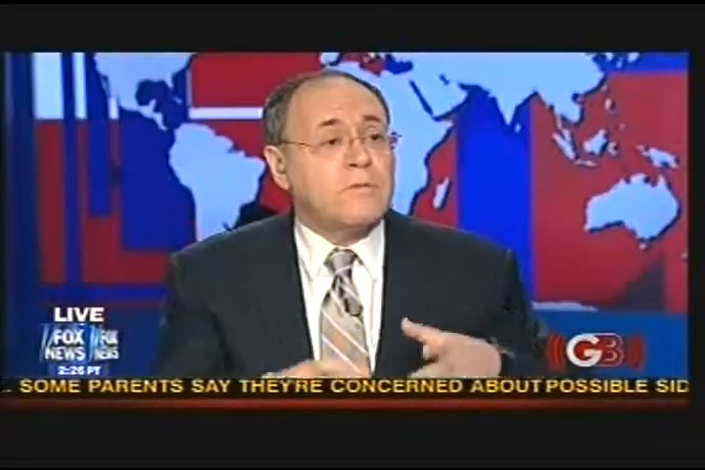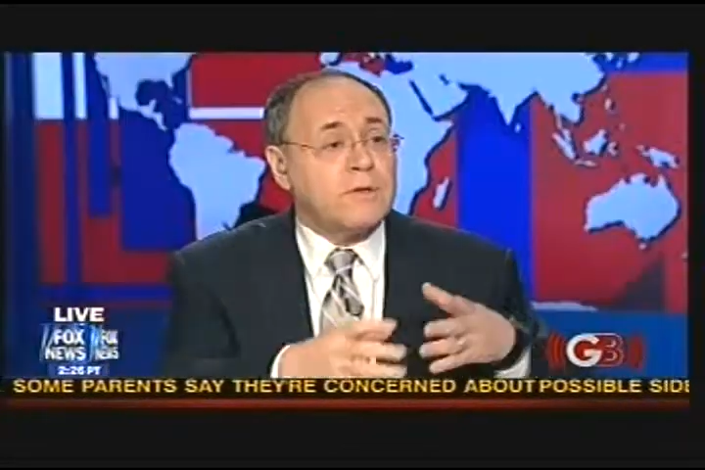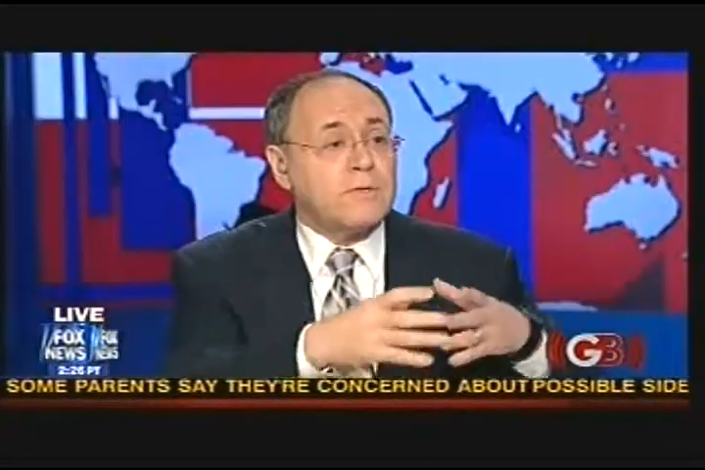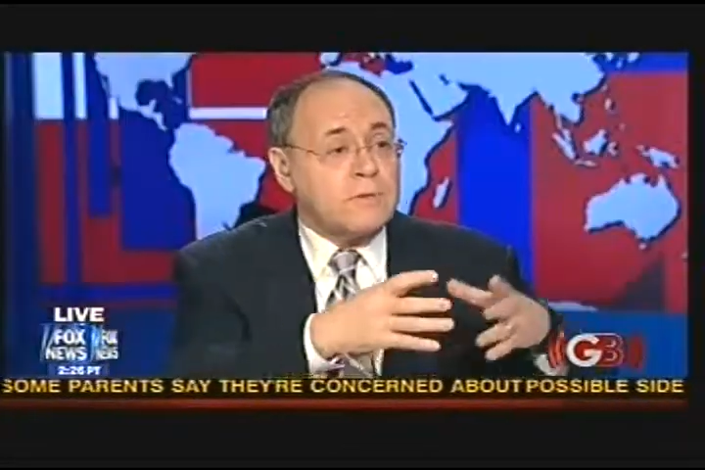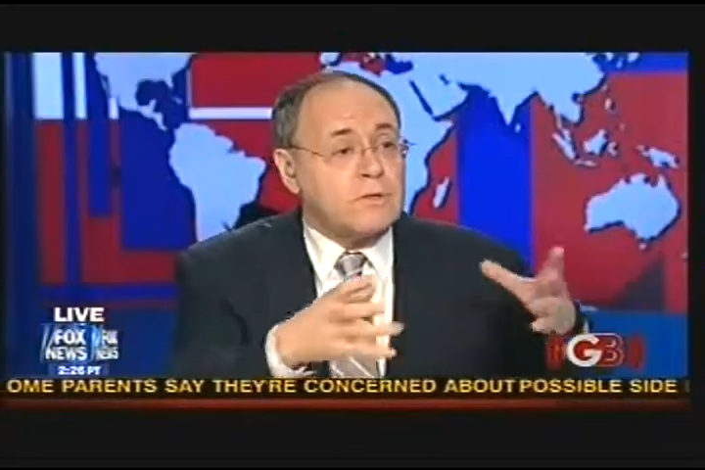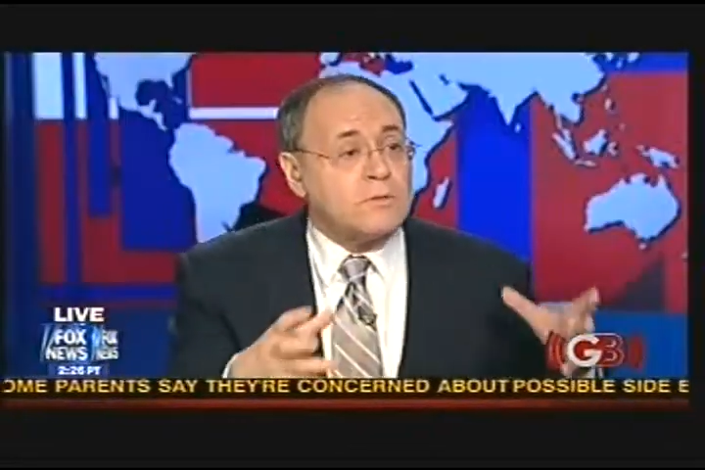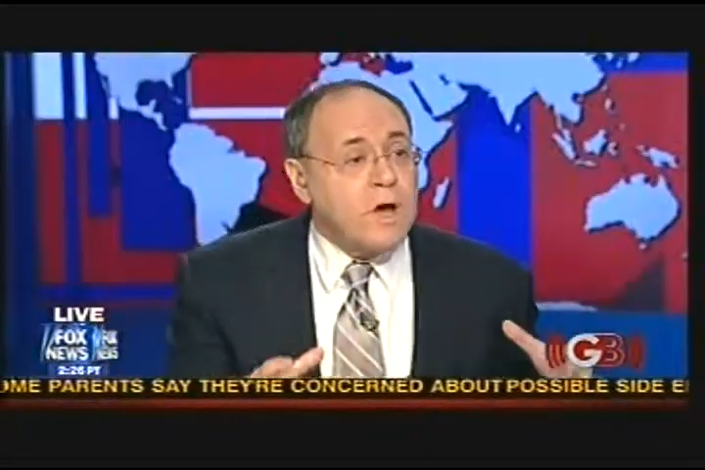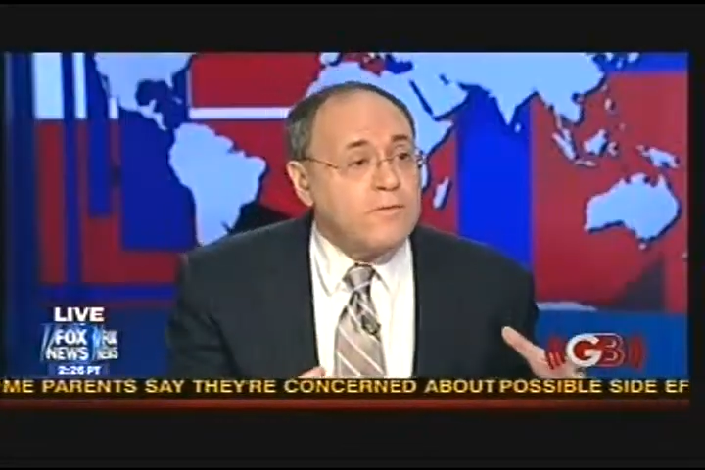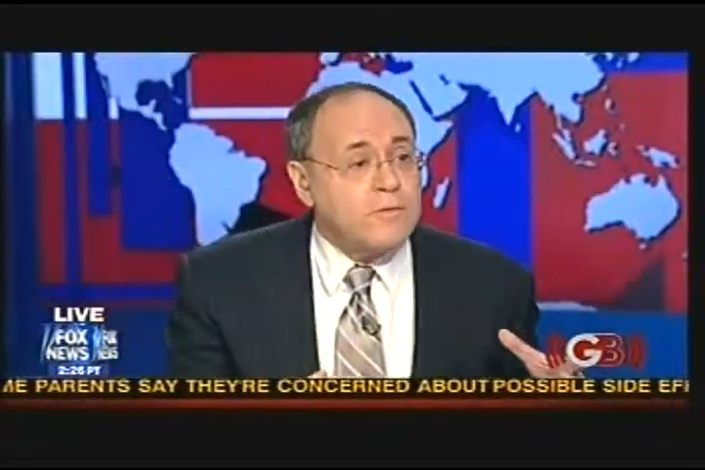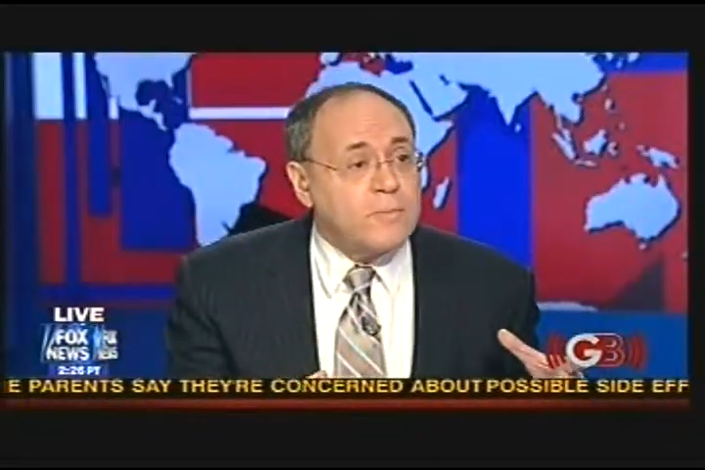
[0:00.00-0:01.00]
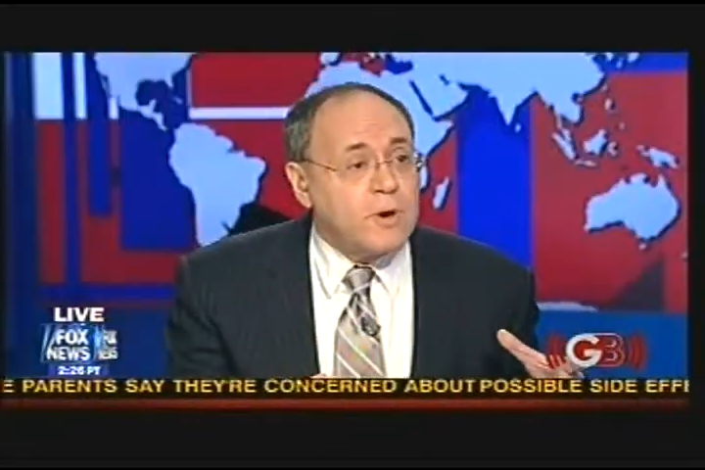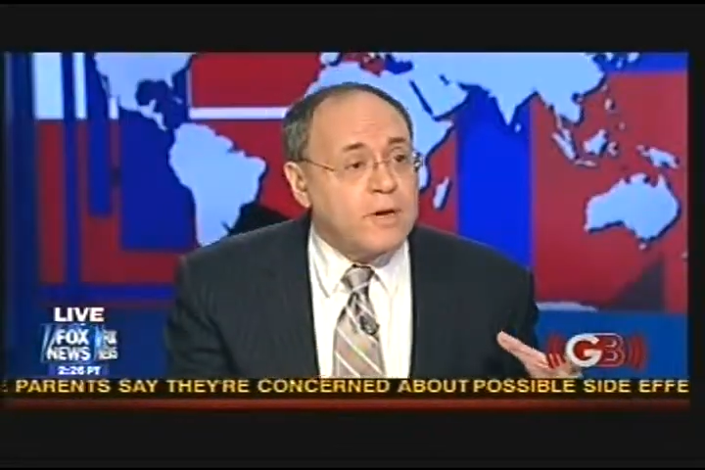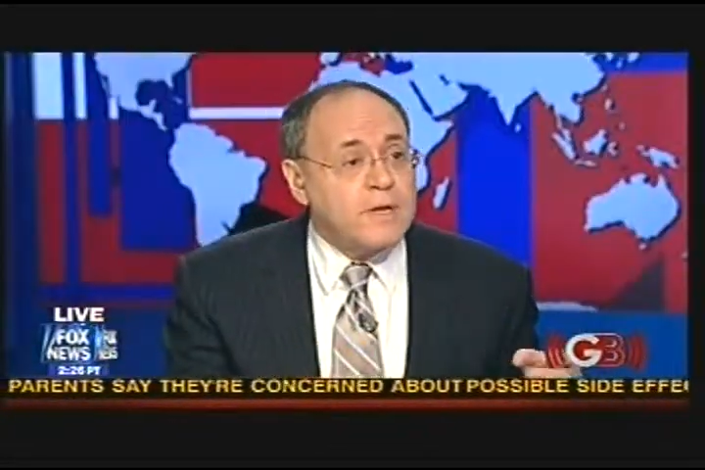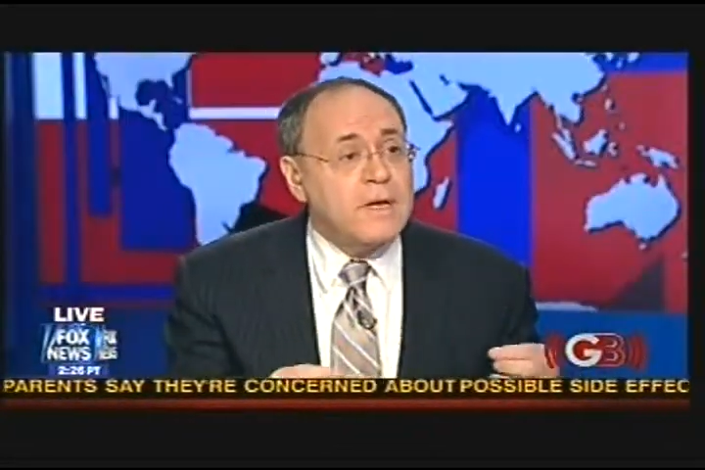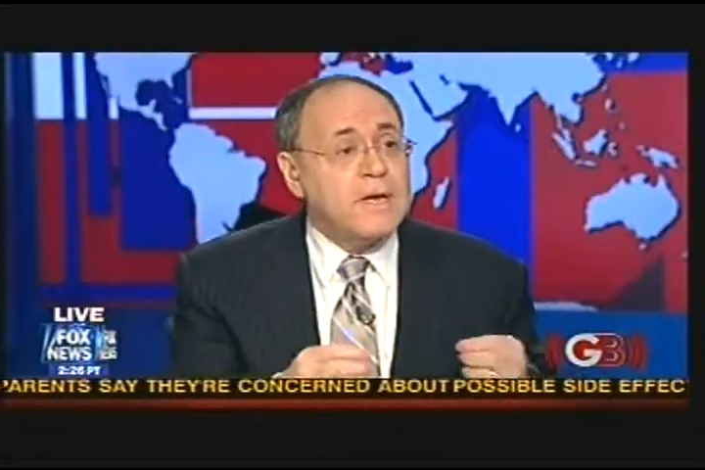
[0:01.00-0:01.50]
is with a swine flu
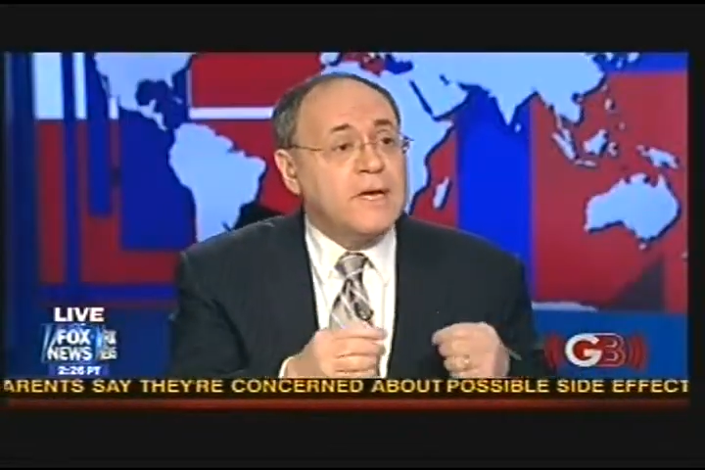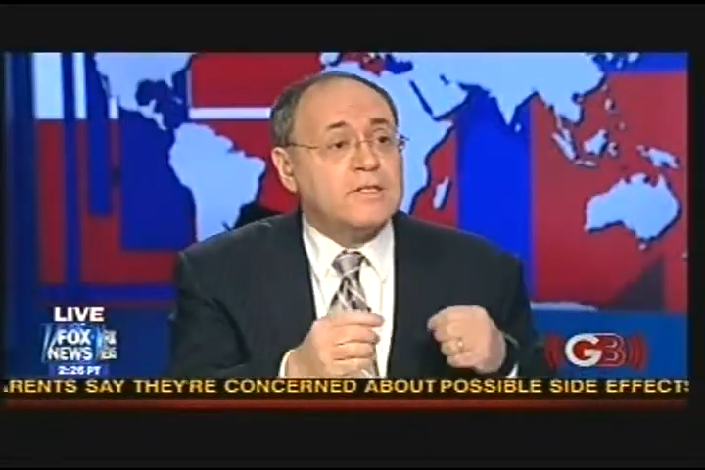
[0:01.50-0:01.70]
party